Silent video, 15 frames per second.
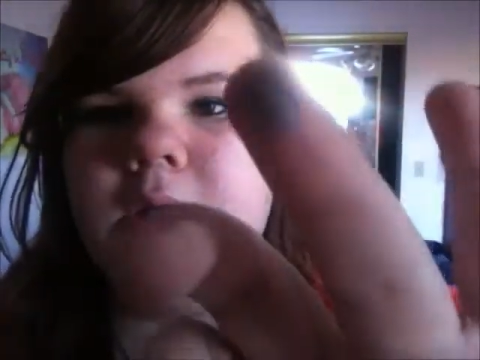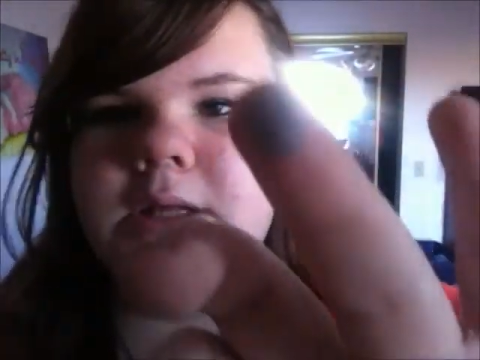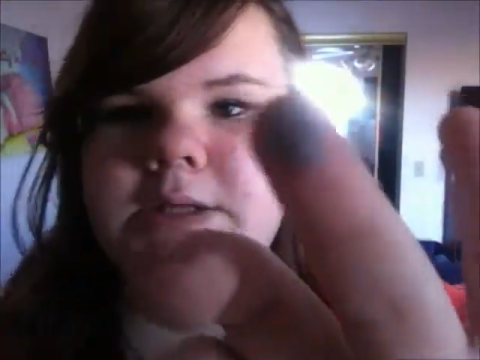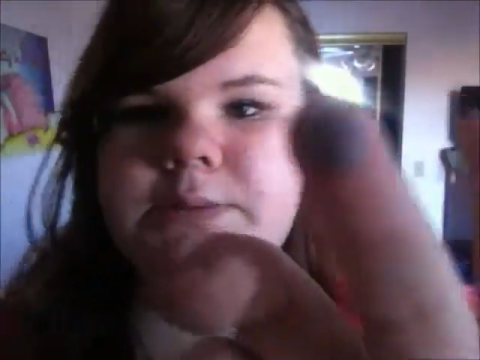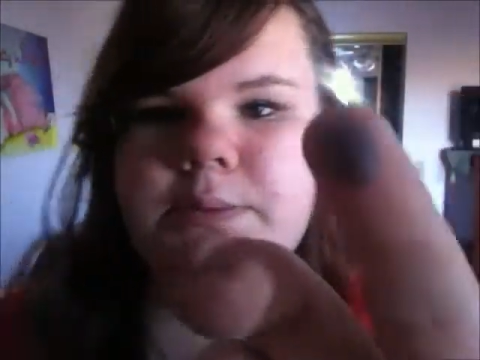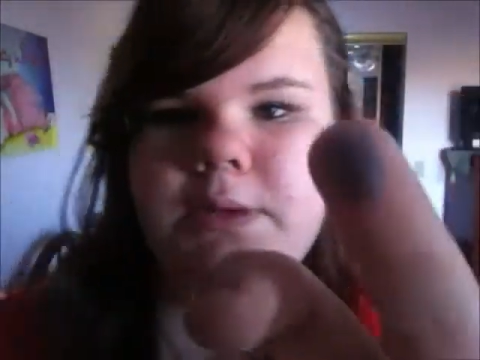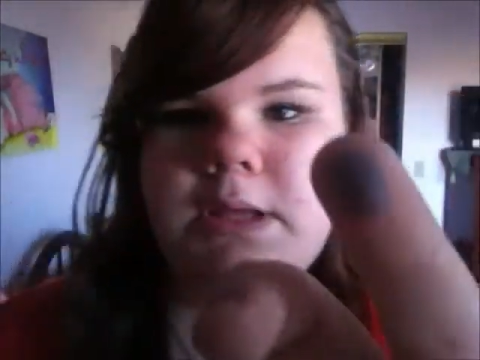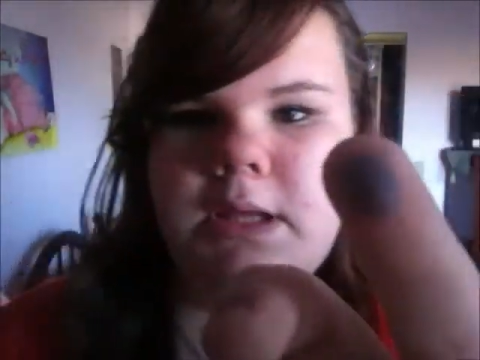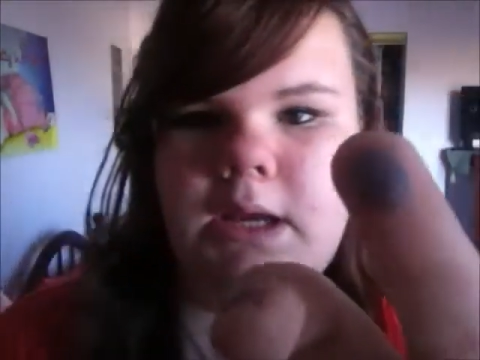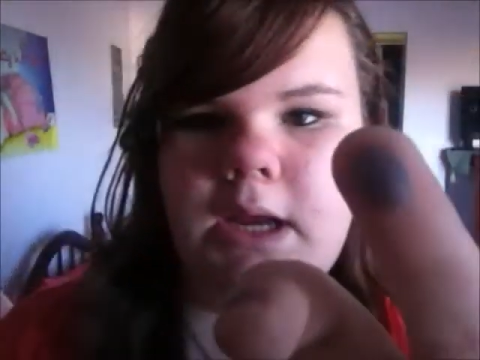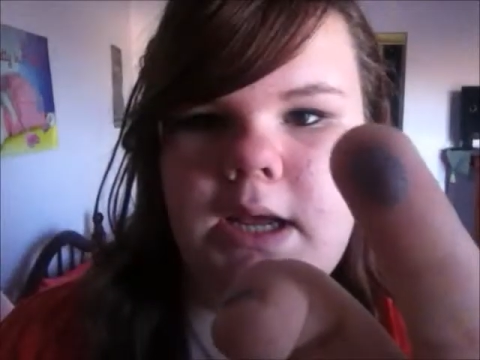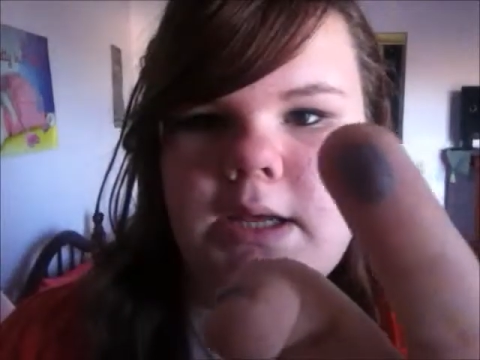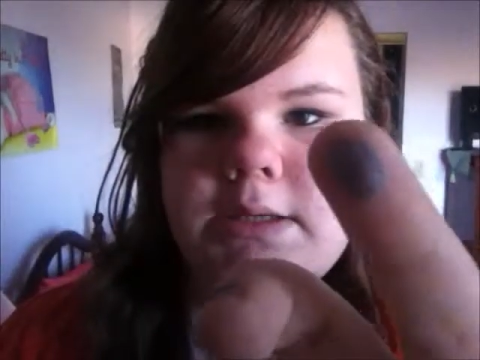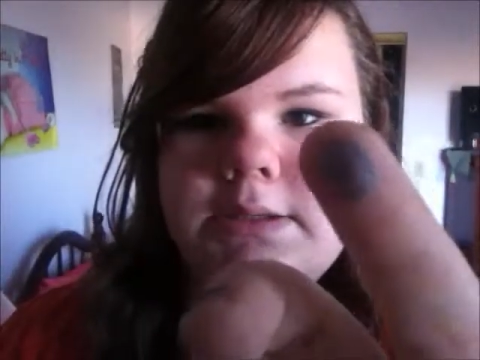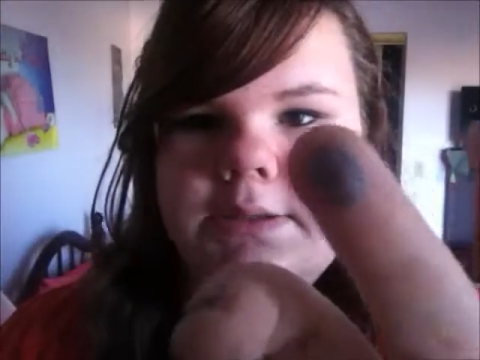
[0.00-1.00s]
It's really
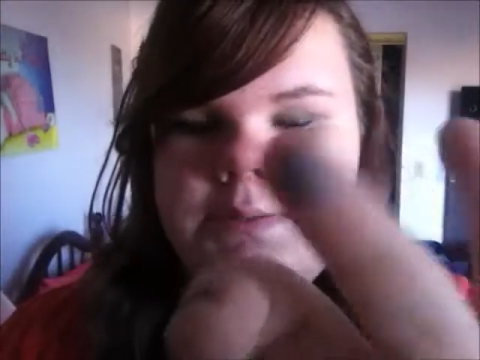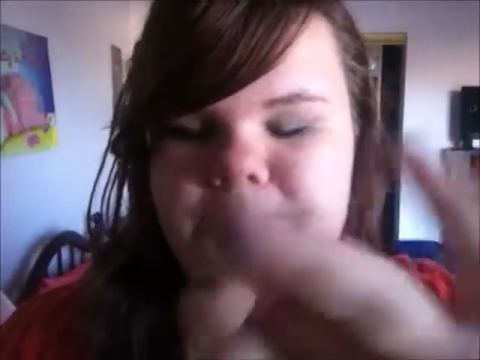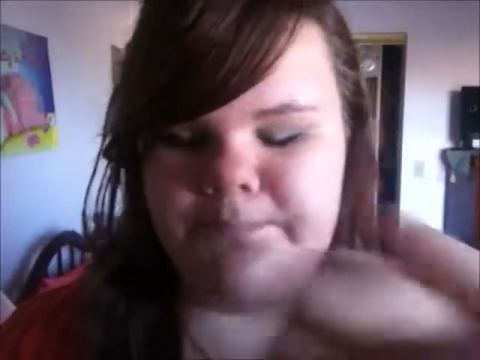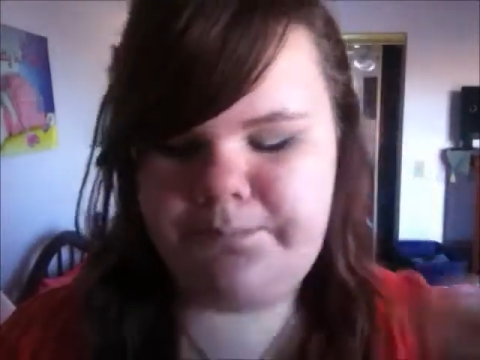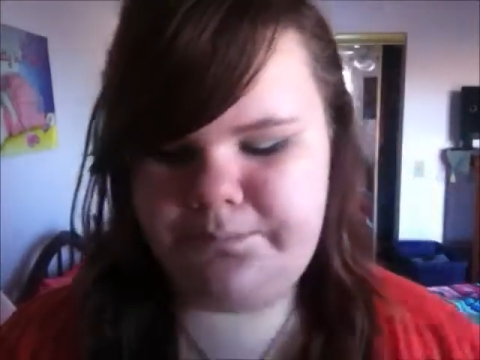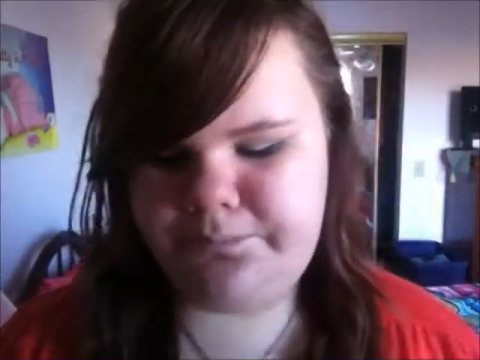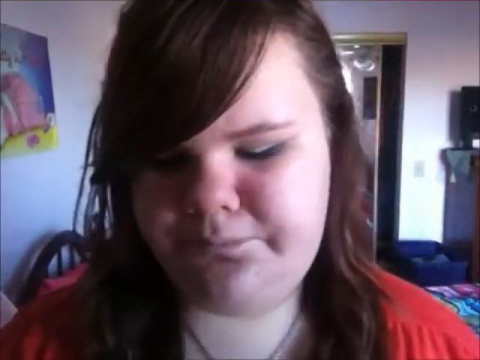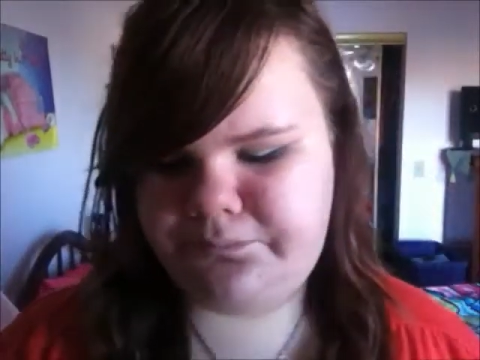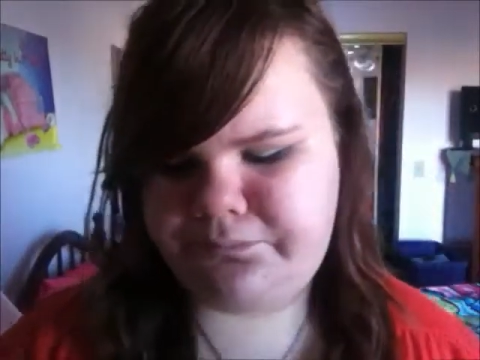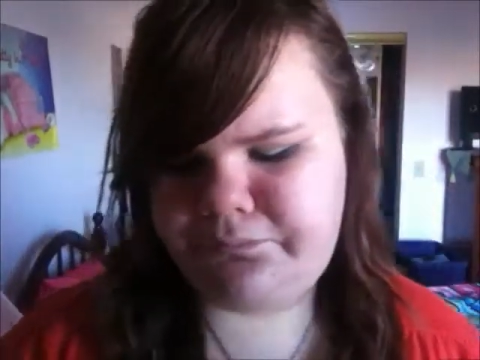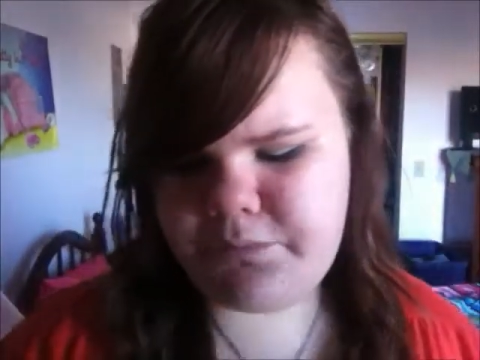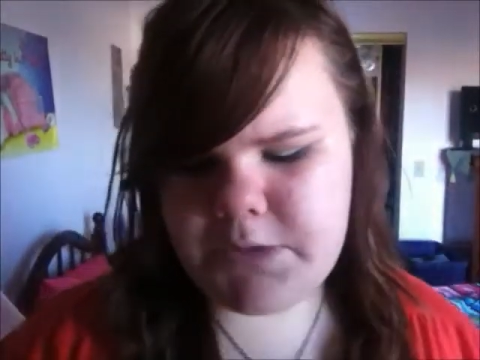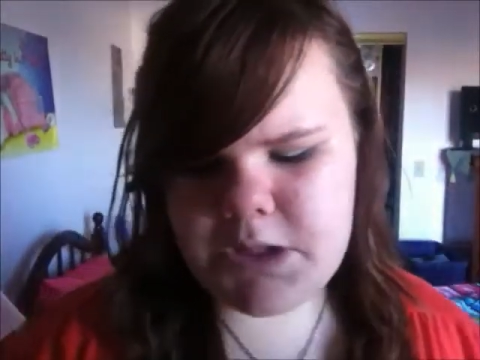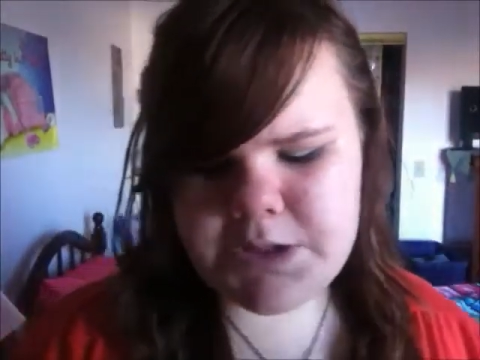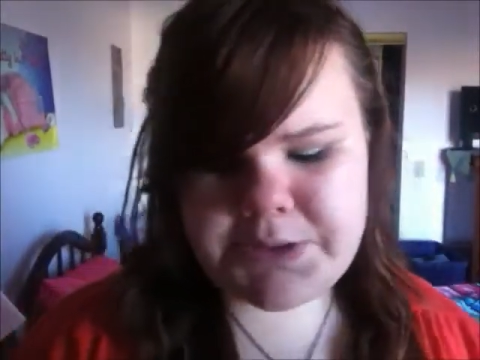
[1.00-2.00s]
nice.
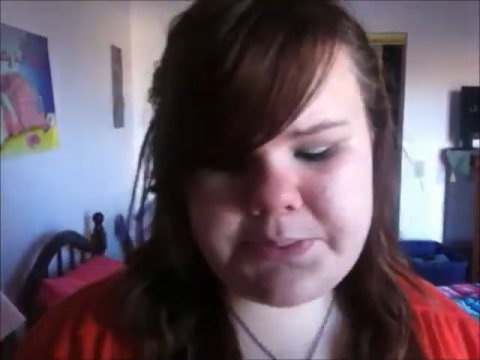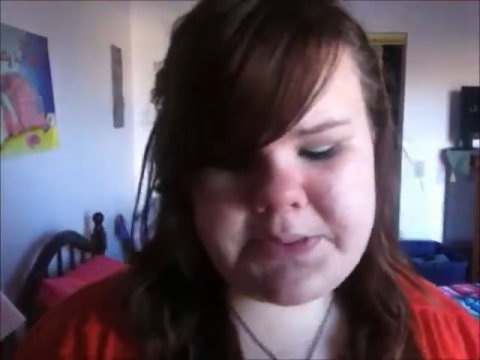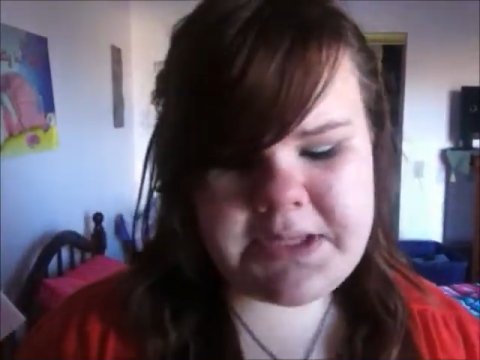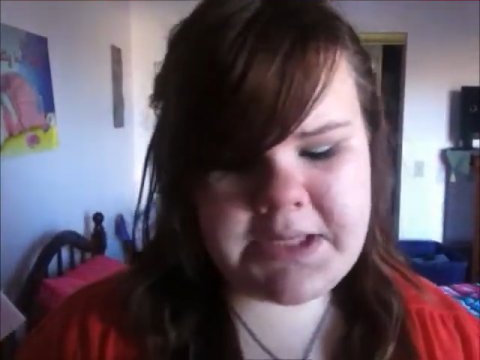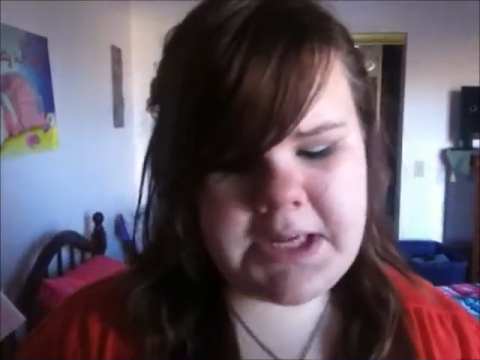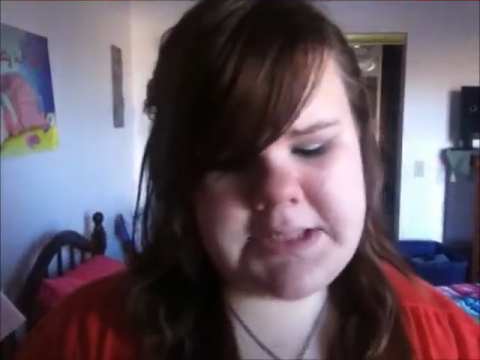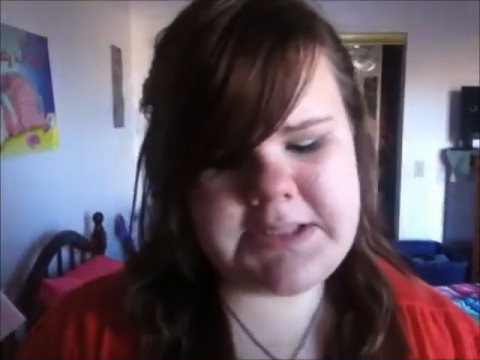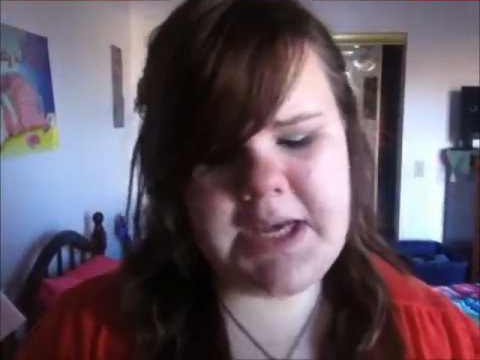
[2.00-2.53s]
It's a really nice